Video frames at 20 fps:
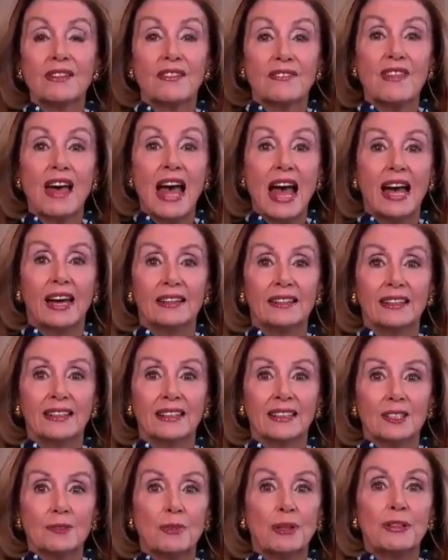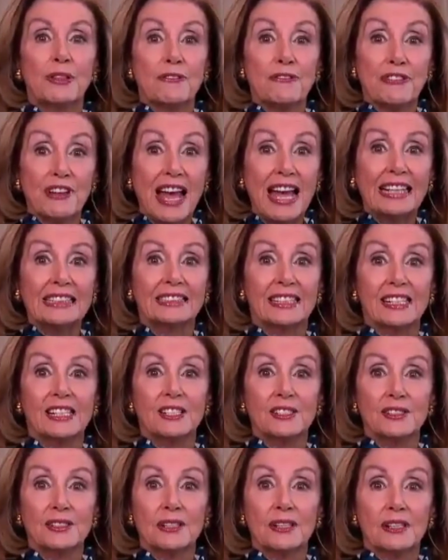than that. But the fact
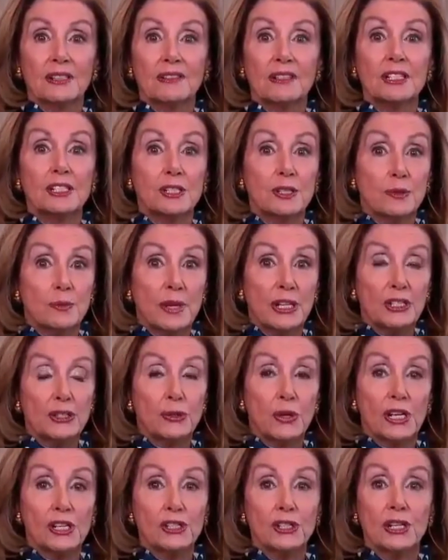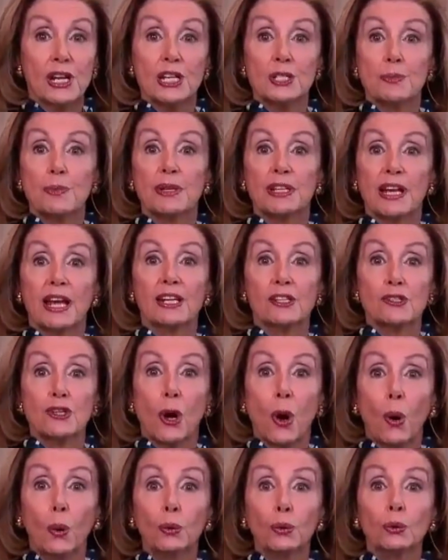is, this administration has been a
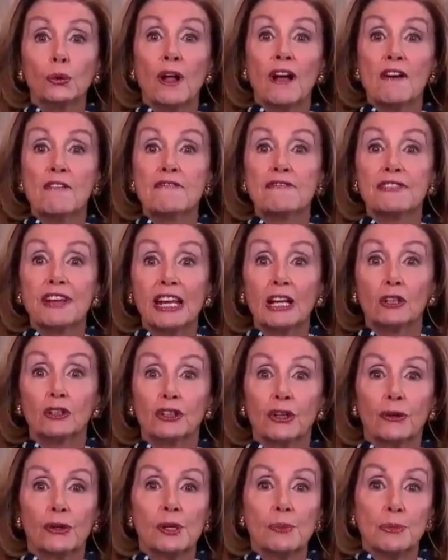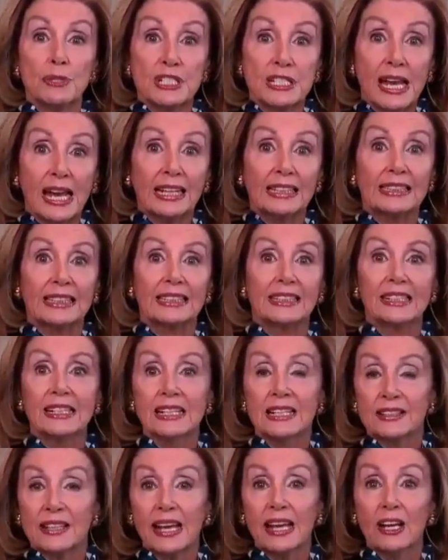total failure in
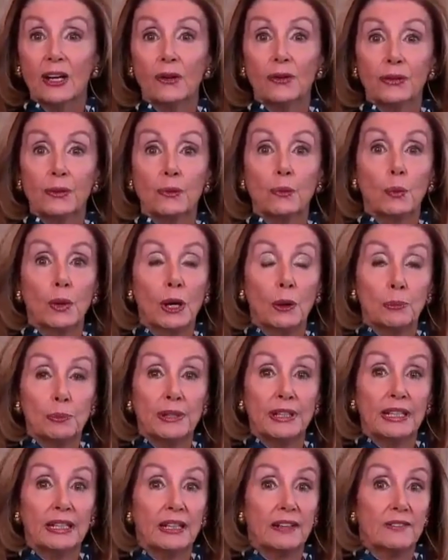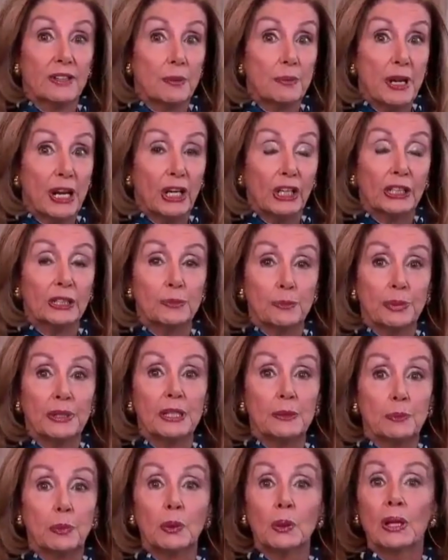protecting the health and well being of the American
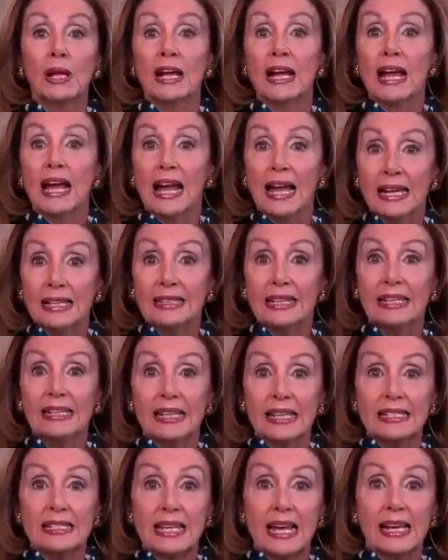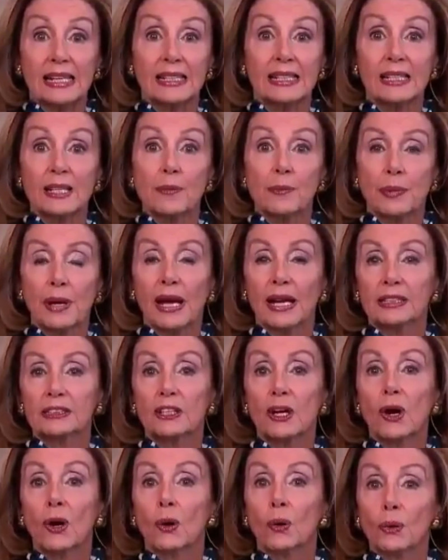people, and it has had an
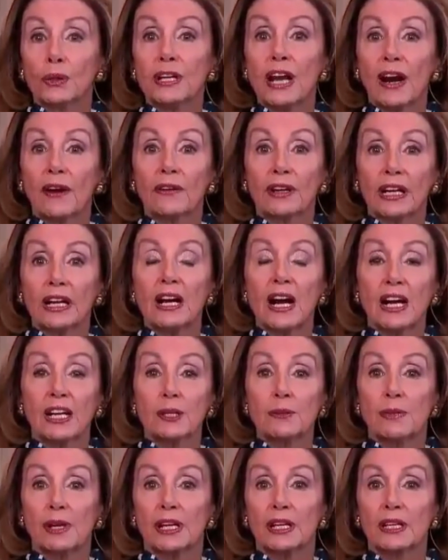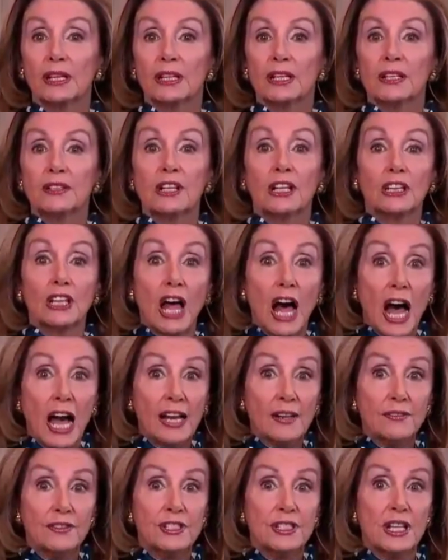impact on our economy the
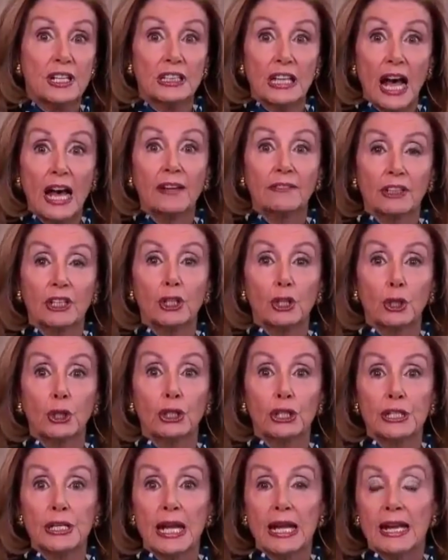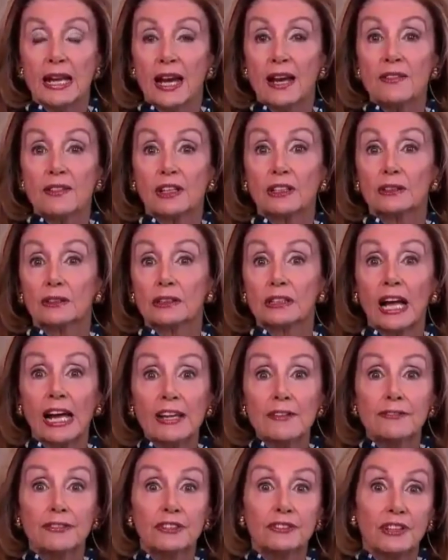lives, the livelihood, and the
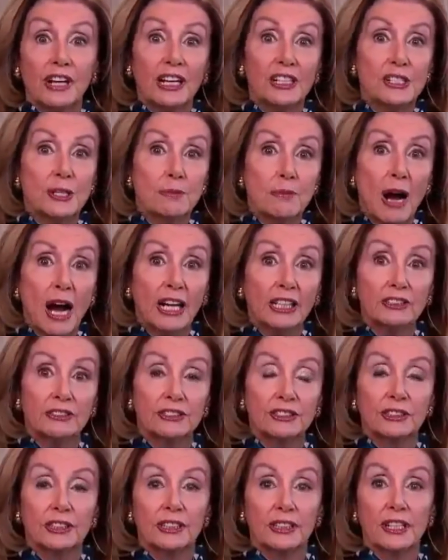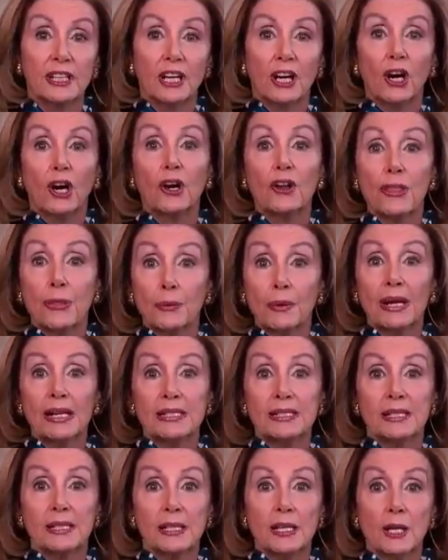life of our democracy are
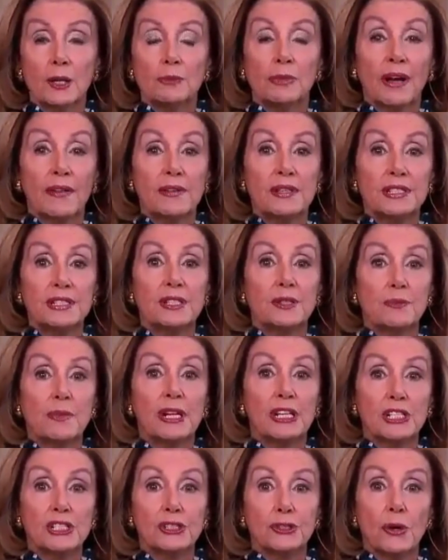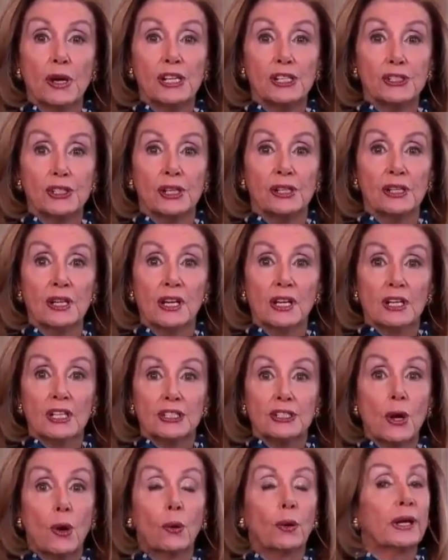threatened by this administration.
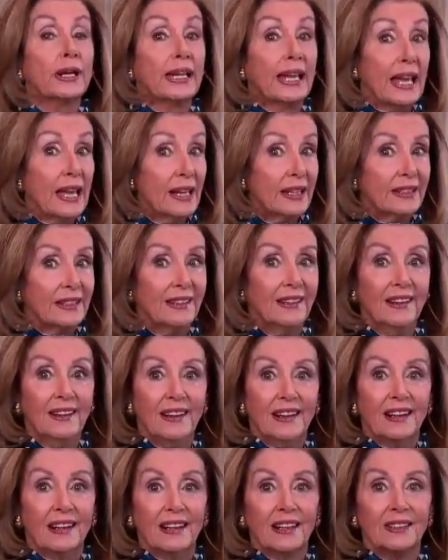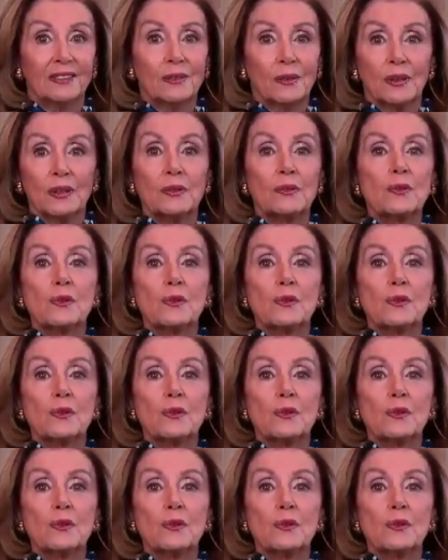So, again, uh,